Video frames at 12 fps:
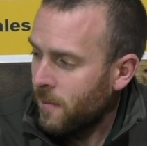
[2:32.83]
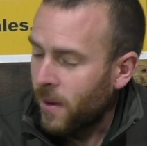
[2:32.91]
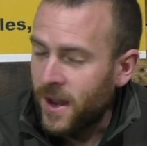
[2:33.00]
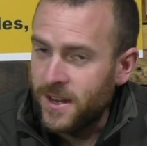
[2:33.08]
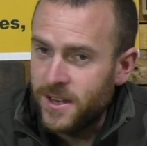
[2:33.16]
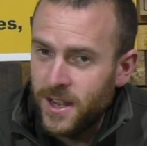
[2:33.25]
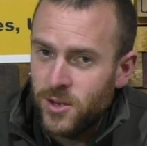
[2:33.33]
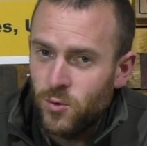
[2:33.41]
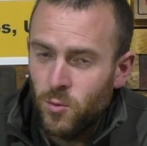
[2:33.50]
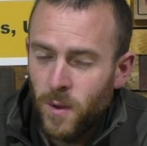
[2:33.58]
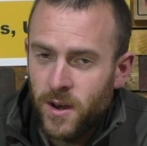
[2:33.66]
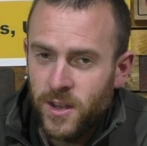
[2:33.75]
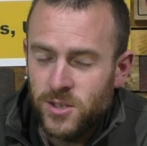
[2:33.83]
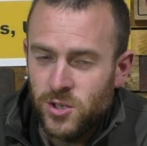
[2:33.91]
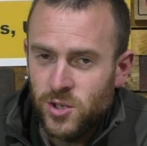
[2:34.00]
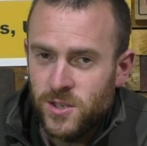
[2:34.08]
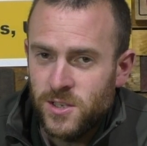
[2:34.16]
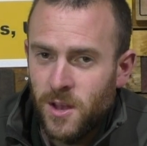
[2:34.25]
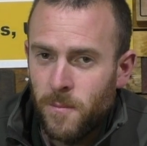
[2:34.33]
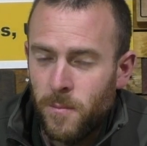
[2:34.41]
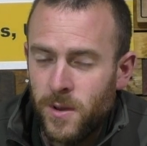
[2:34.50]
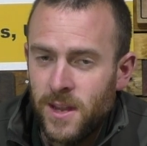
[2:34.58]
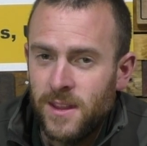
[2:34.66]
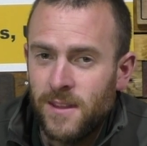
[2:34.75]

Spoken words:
but I did do my research on this company.